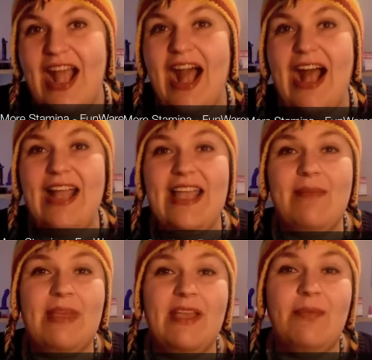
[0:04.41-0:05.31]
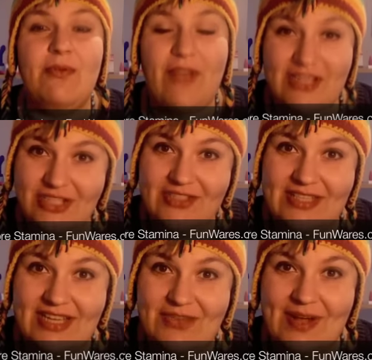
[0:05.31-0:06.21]
I am a professional
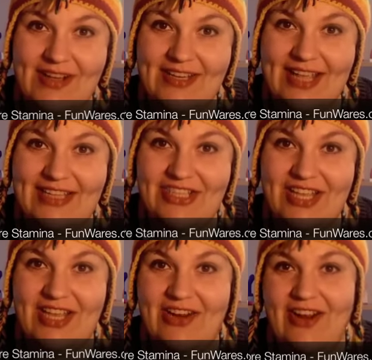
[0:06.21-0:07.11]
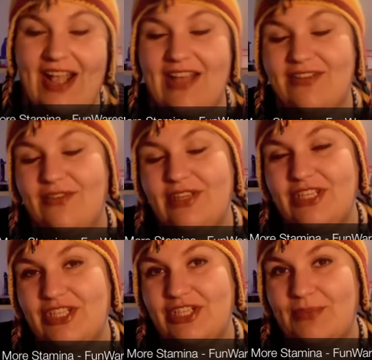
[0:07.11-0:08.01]
sexuality educator and
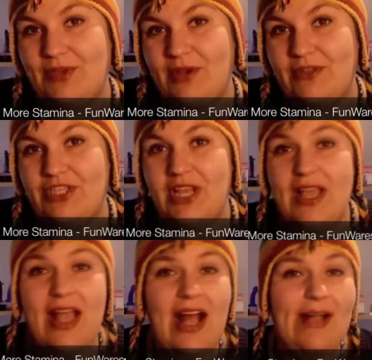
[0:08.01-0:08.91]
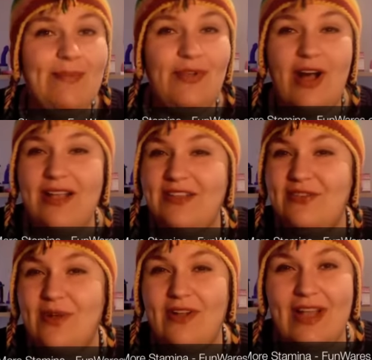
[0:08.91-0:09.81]
relationship coach. I blog and
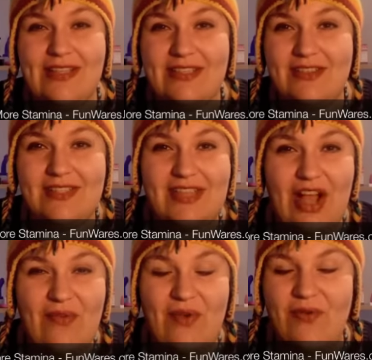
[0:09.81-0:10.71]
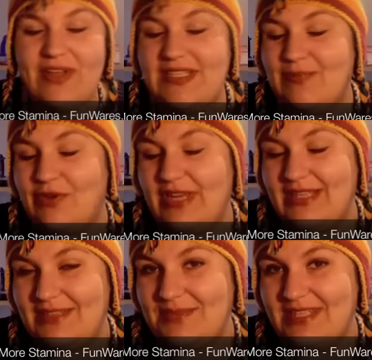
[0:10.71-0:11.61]
do all kinds of good stuff over at
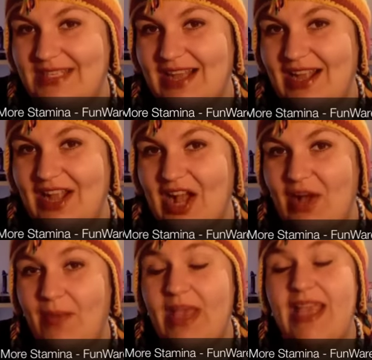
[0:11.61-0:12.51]
exploringintimacy.com.